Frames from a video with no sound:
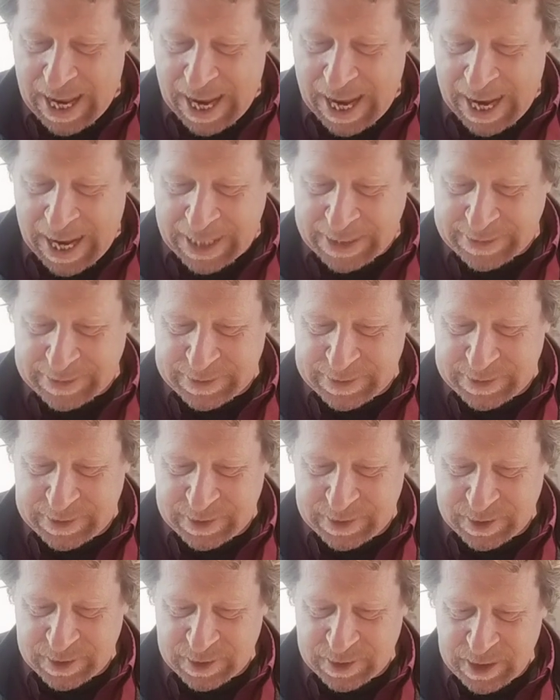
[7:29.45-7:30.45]
and
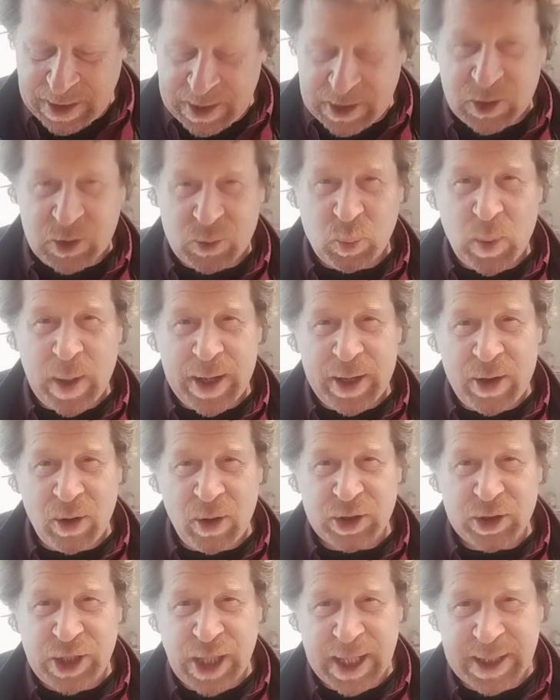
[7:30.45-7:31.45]
it's, we're
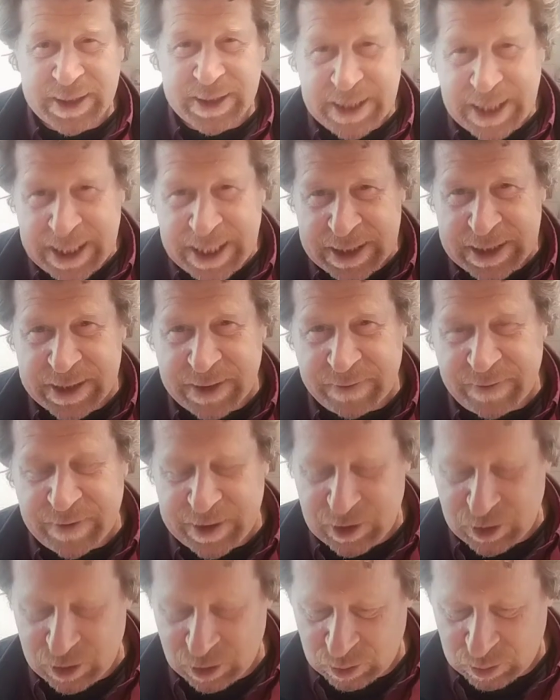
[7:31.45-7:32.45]
not just
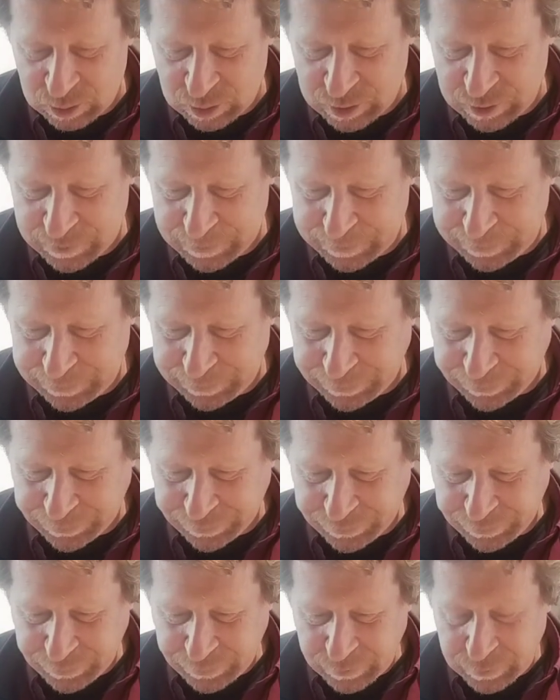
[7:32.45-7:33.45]
individuals.
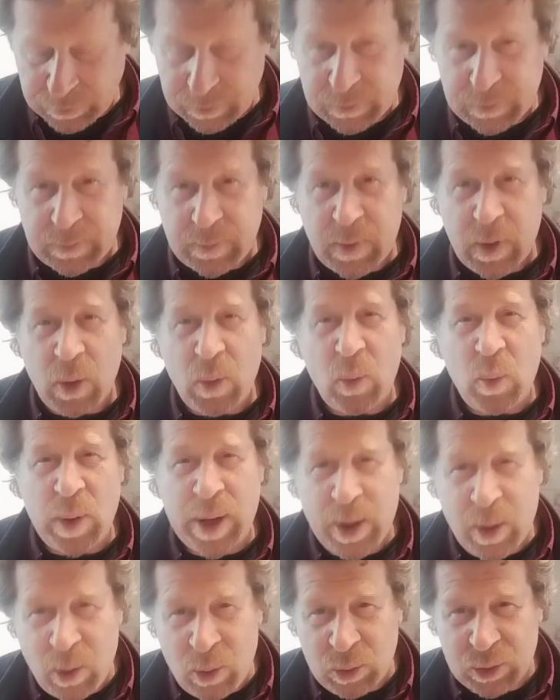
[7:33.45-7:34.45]

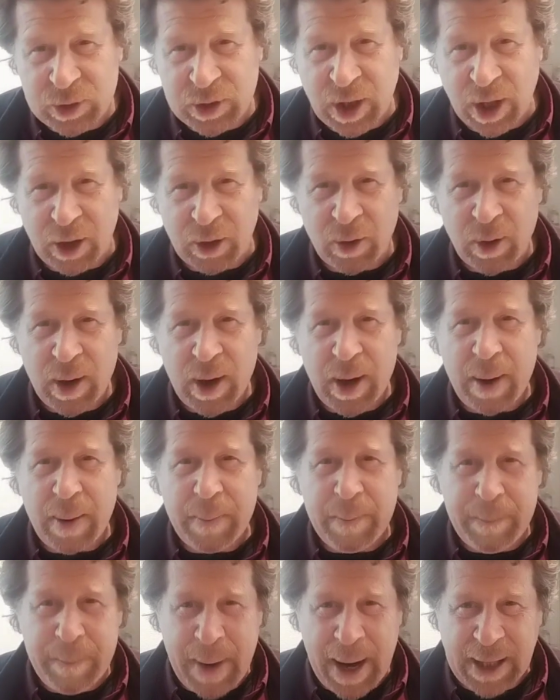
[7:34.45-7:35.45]
We also
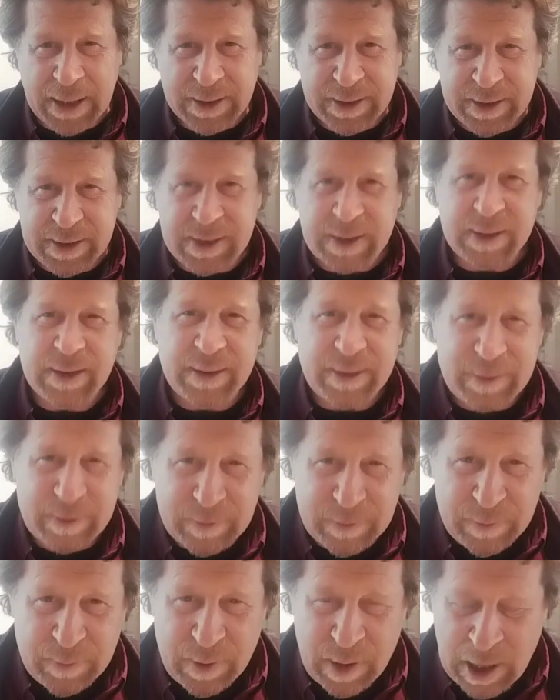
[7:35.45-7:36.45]
must
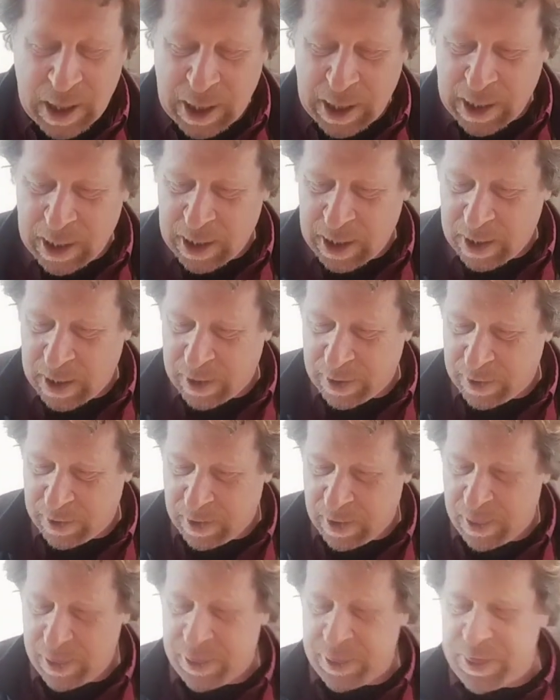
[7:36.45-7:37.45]
uh,
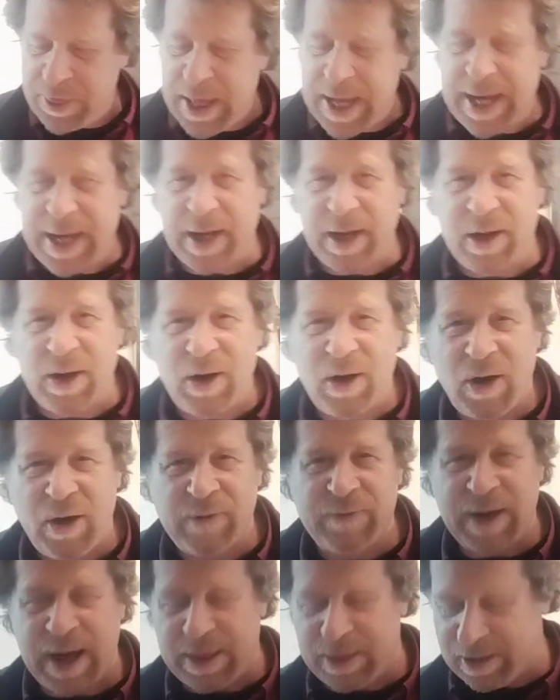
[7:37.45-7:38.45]
think
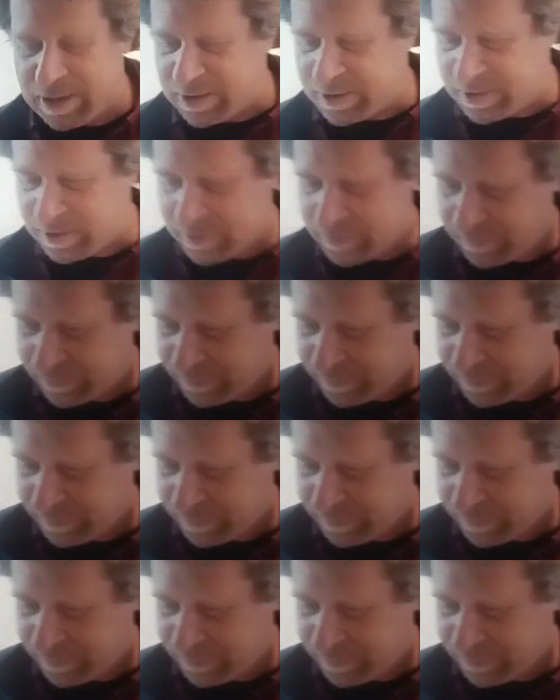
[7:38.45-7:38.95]
of others.